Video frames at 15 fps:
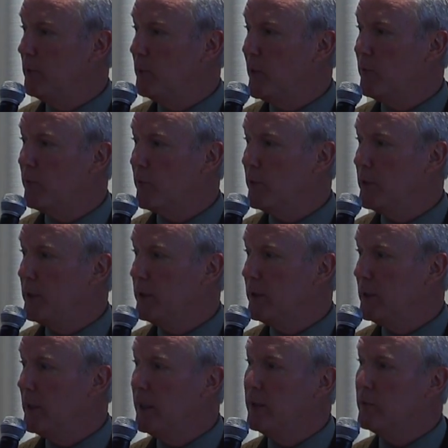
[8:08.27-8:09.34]
buffering and
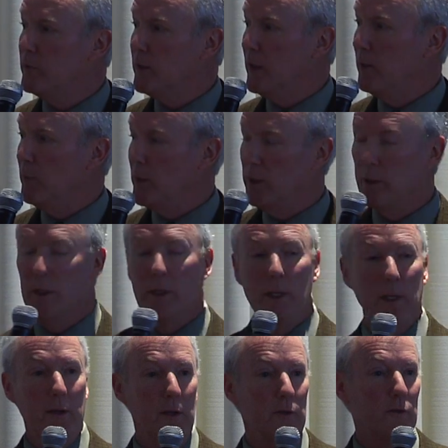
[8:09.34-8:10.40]
the landscaping
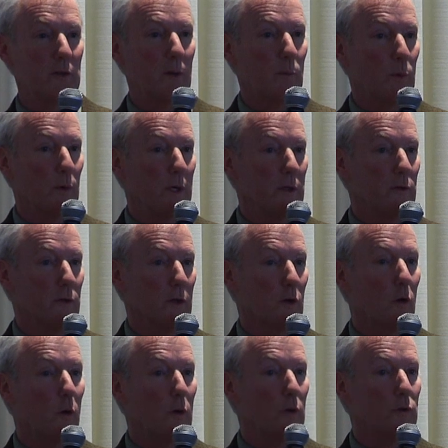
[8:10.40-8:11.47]
that separates the
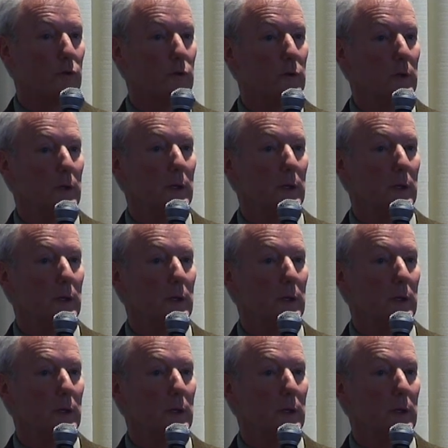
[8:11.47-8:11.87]
course